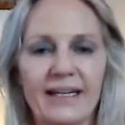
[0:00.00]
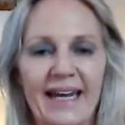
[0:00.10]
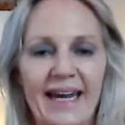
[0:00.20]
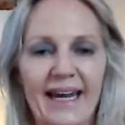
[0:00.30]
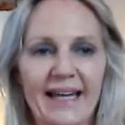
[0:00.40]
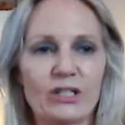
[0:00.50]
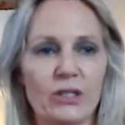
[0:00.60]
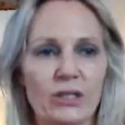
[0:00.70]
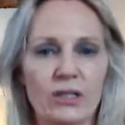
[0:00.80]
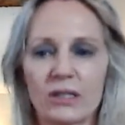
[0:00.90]

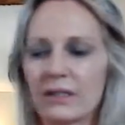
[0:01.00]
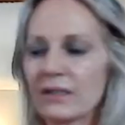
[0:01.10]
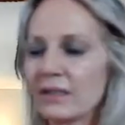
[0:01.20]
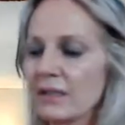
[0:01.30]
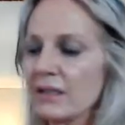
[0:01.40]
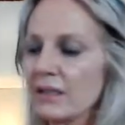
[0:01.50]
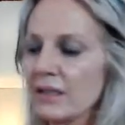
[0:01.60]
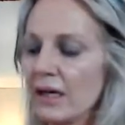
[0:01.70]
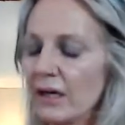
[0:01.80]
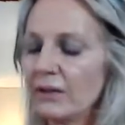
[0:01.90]
Cancer.
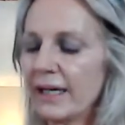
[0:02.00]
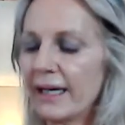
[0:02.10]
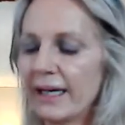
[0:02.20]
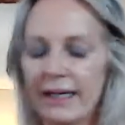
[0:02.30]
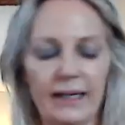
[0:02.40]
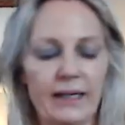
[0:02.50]
Okay.